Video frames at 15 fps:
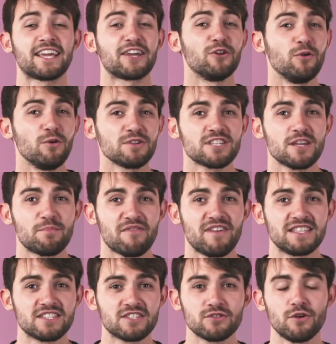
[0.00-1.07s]
can also
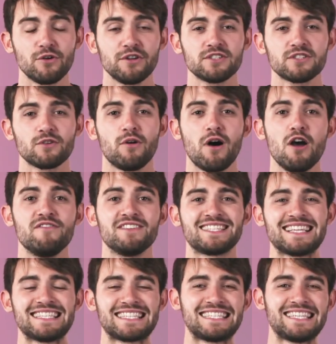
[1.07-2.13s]
prevent soreness or
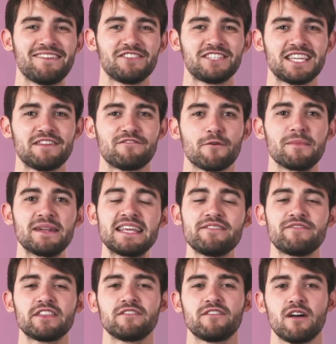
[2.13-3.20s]
oversensitivity from
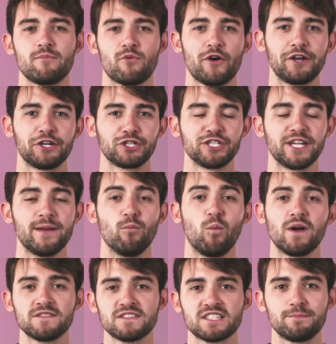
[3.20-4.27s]
leaving the vibration in
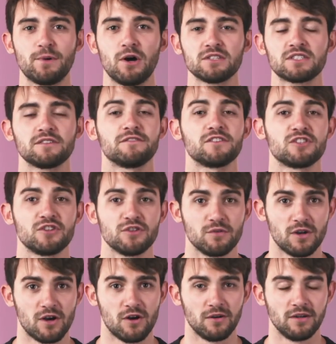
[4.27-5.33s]
one spot for too
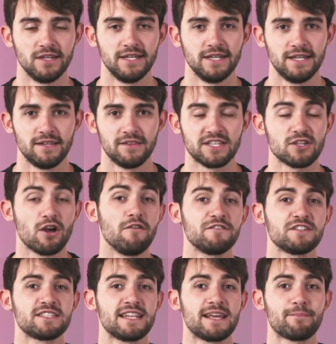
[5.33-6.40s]
long. This
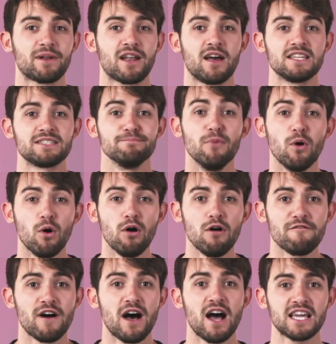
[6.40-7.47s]
obviously applies more
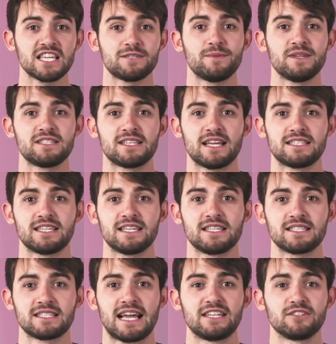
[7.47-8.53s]
for high-speed
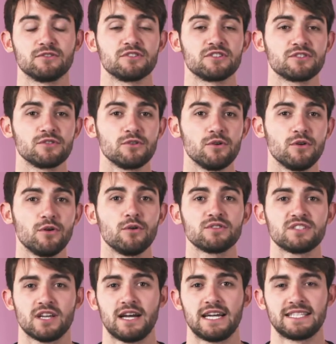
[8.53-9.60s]
settings and on sore or
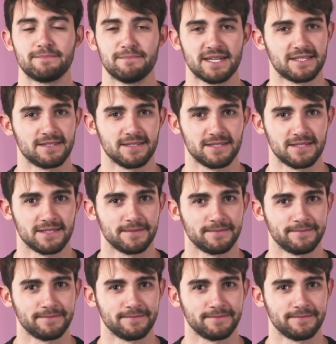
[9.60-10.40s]
tight muscles.